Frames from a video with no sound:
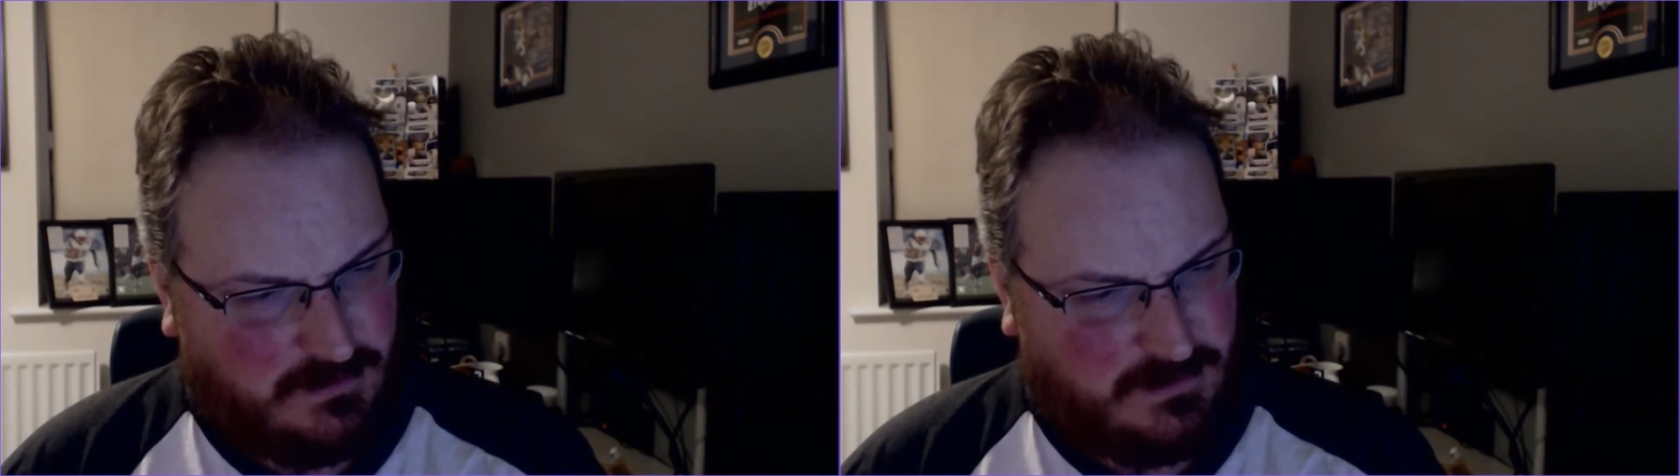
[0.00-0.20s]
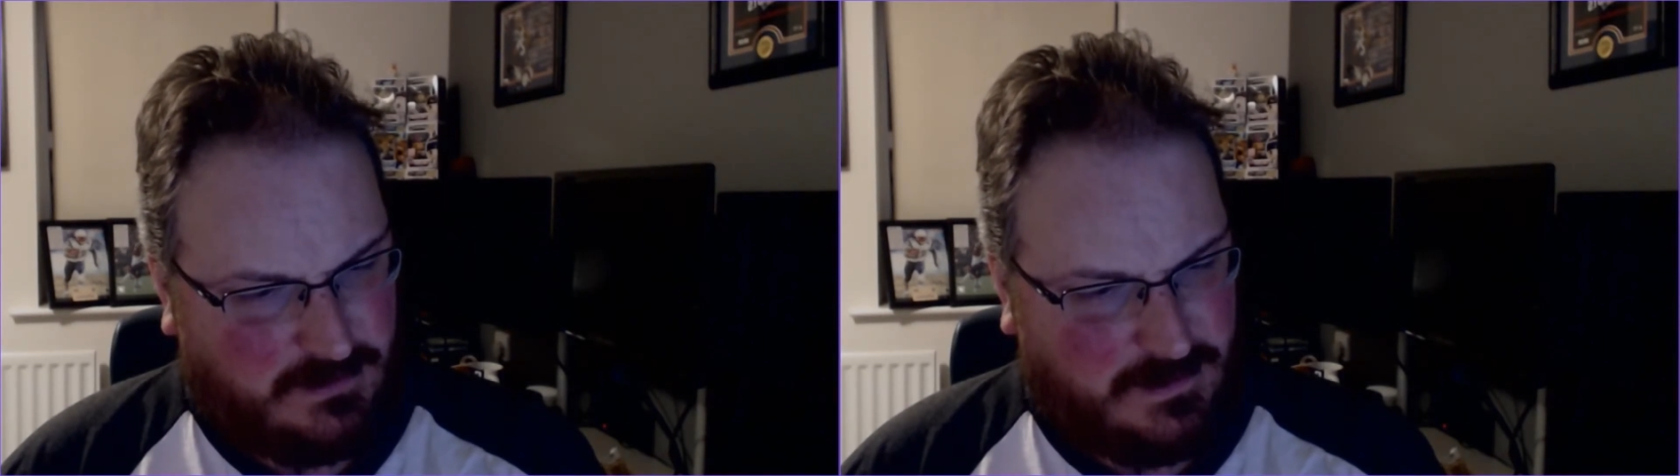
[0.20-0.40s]

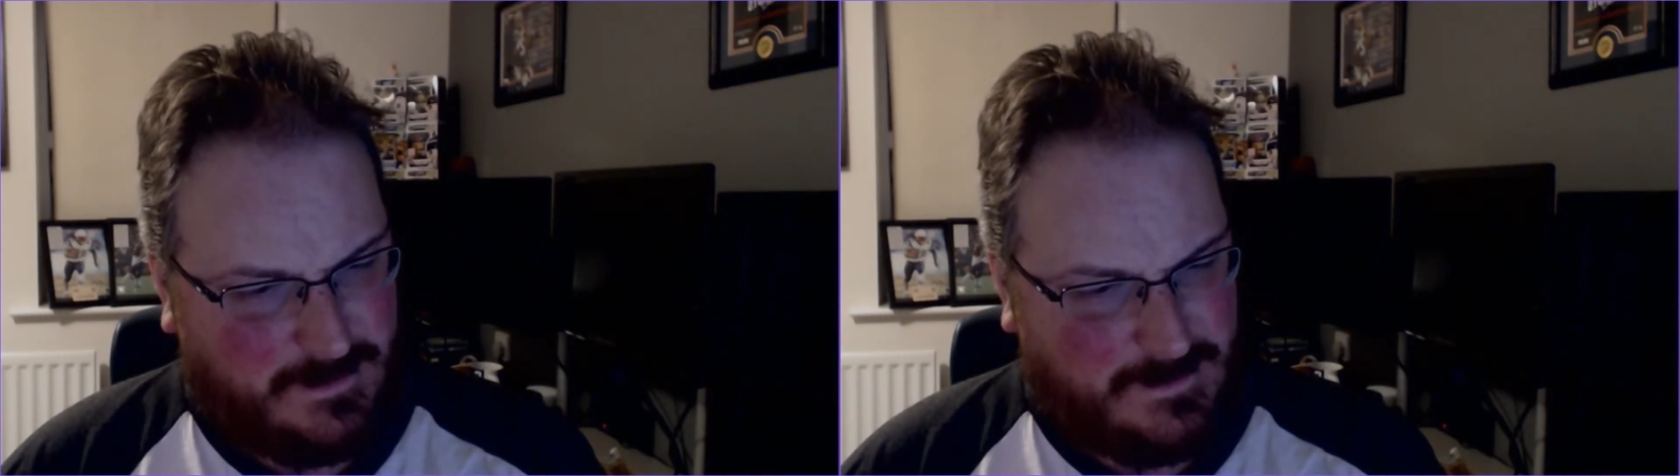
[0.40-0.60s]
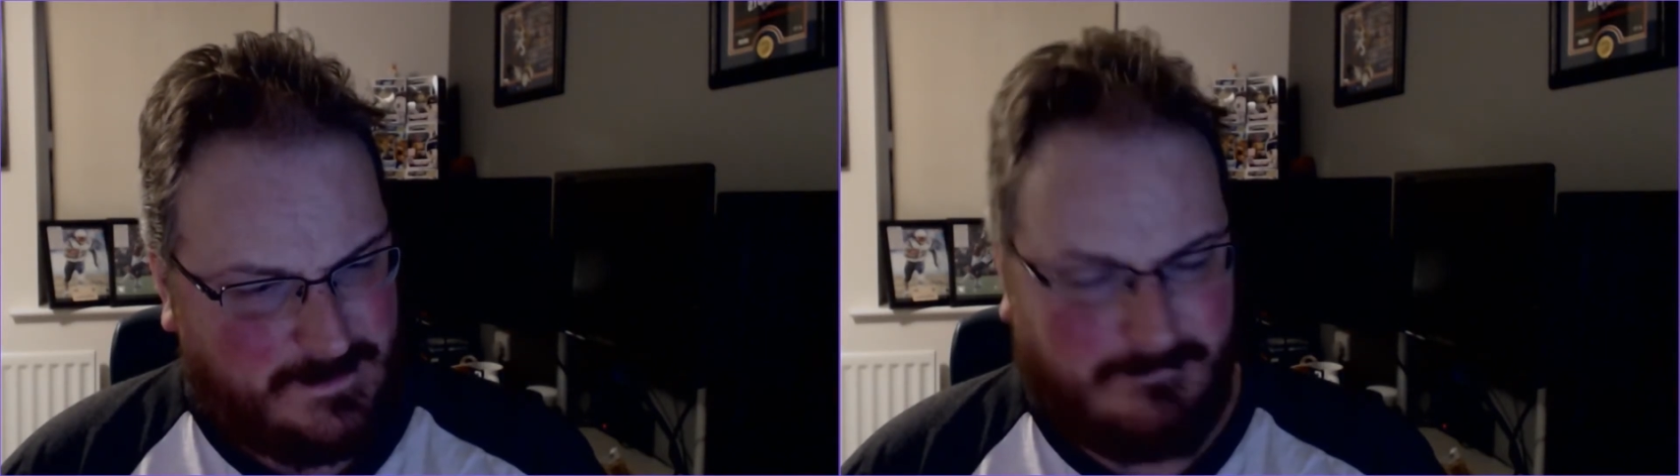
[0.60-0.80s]

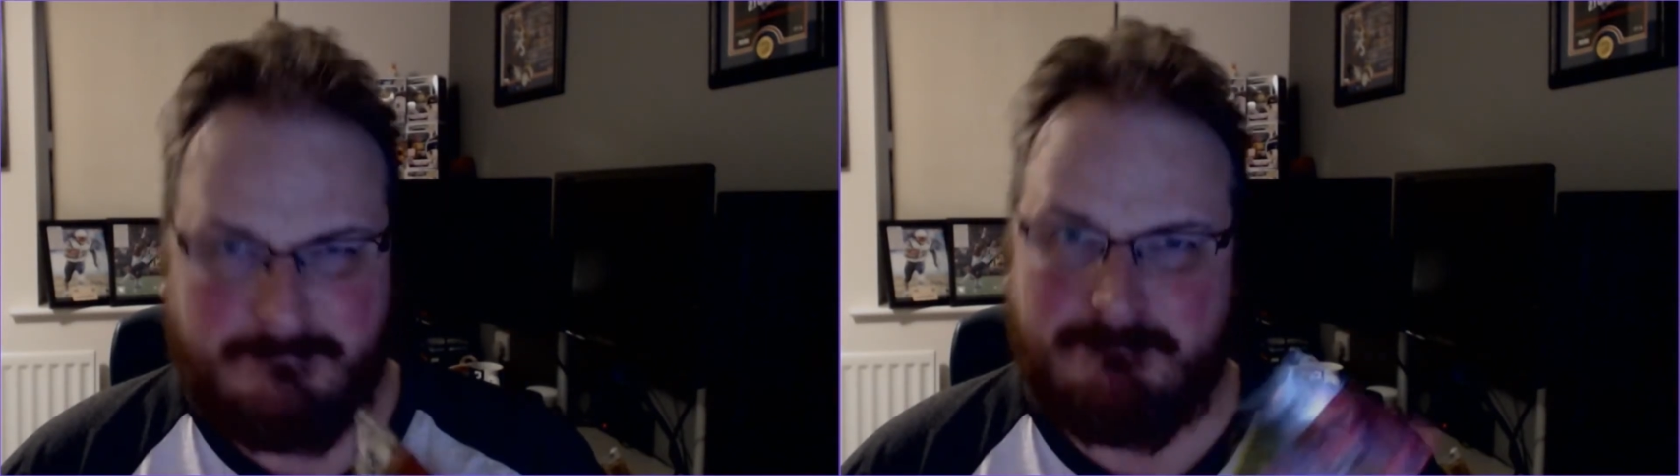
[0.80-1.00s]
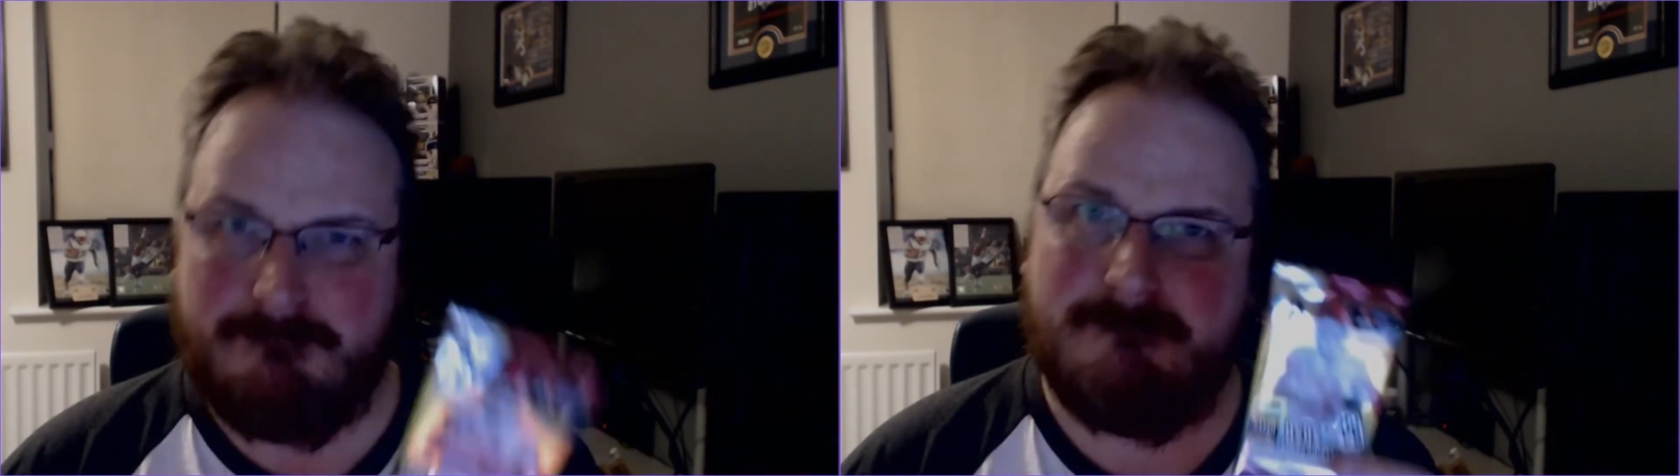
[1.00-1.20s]
Yeah,
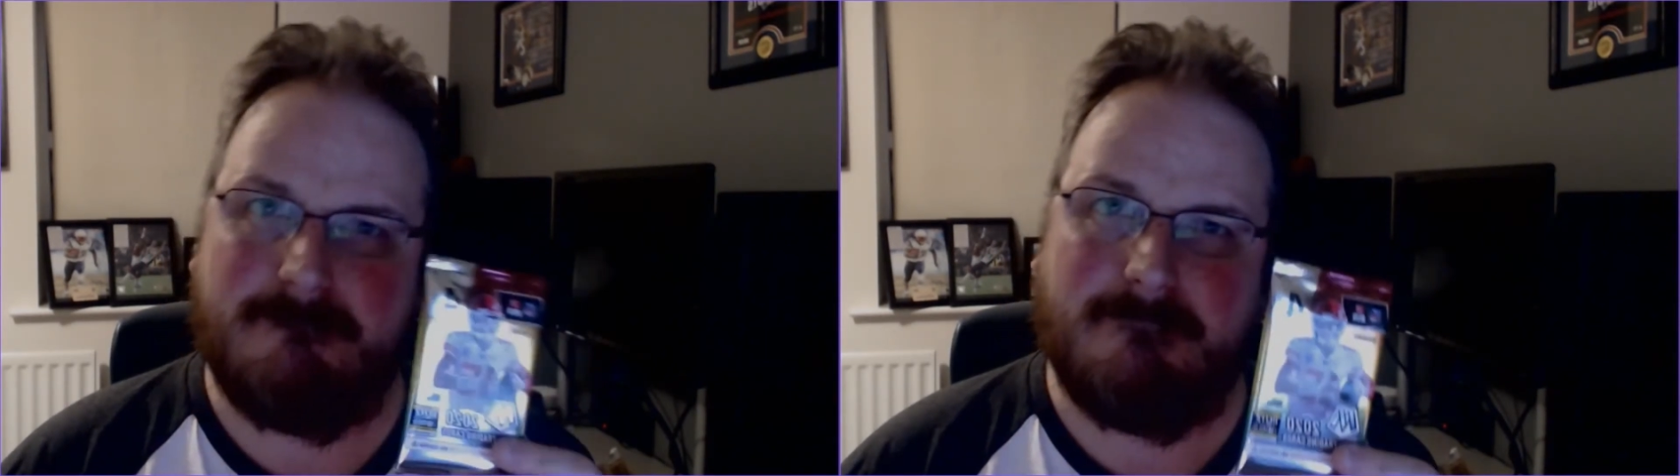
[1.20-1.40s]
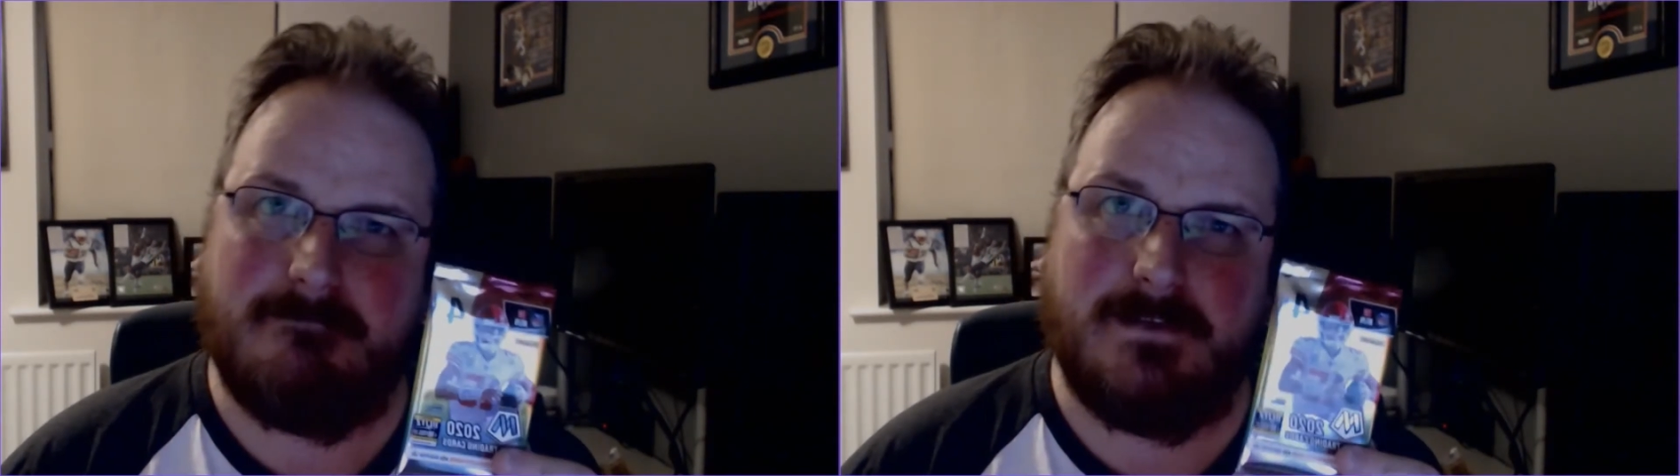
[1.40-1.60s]

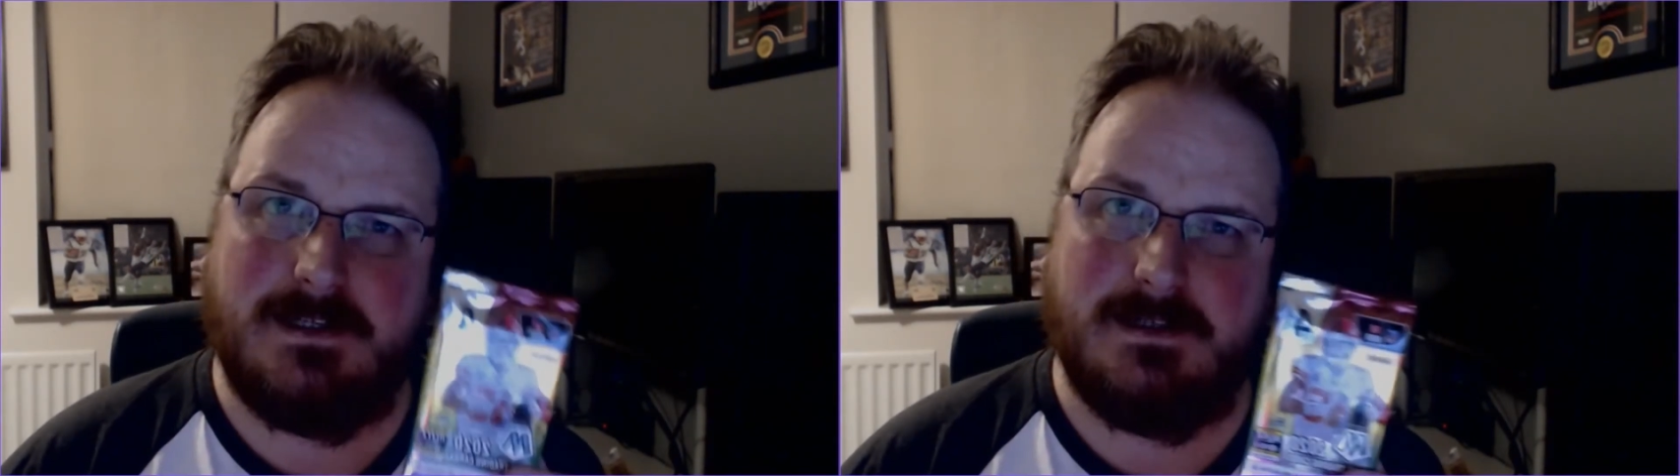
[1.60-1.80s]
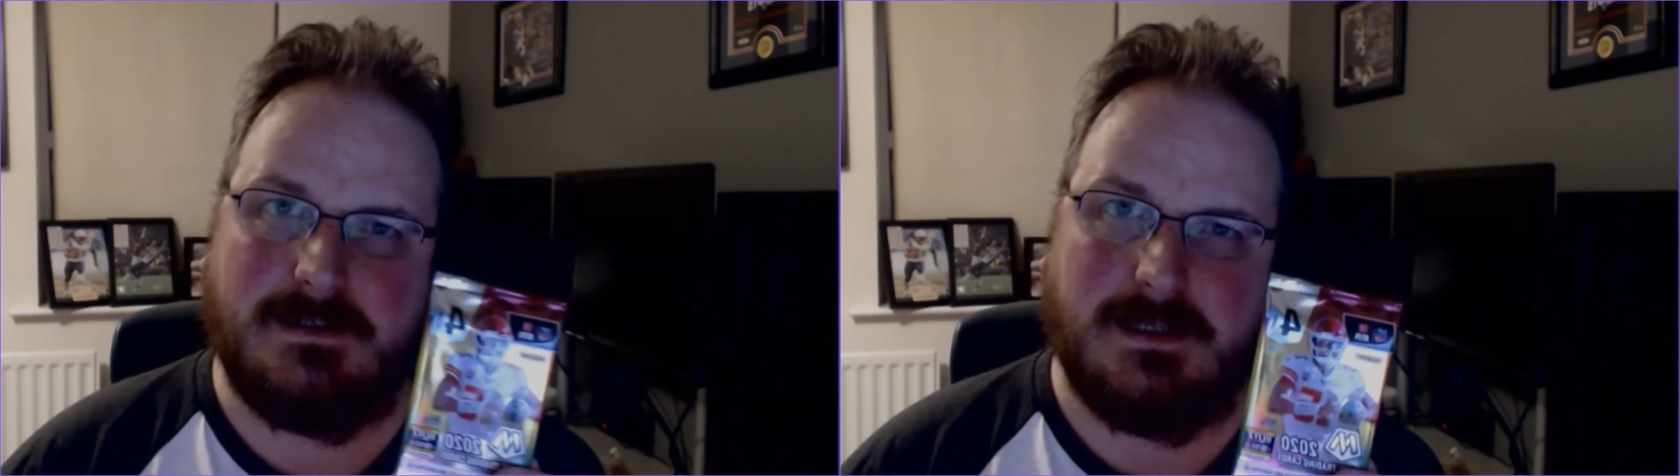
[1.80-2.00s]

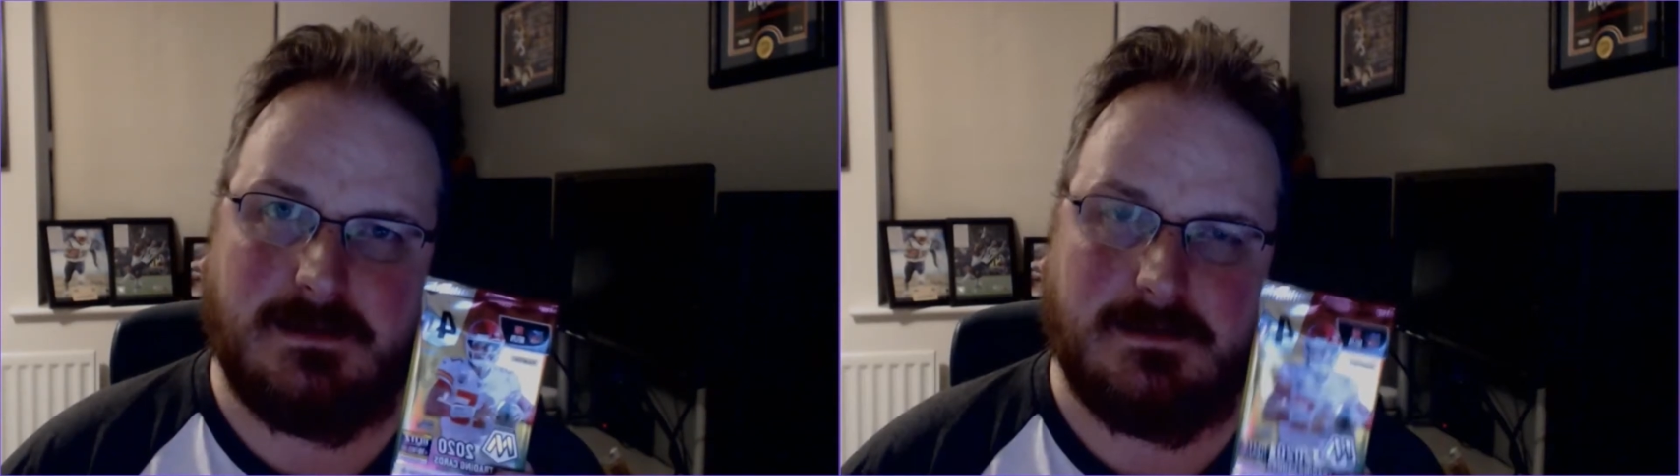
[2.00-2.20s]
gutted.